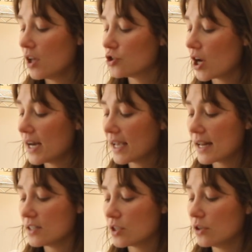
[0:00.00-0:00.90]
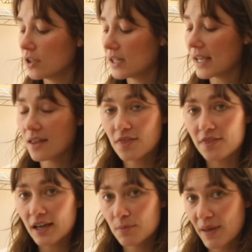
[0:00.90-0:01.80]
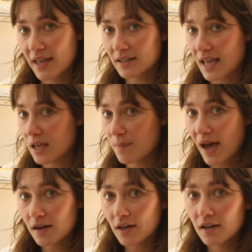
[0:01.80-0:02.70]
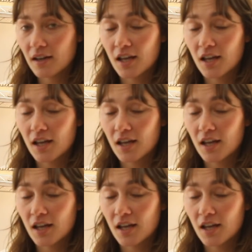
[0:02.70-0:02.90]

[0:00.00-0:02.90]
try to get it to look like a thick pancake batter.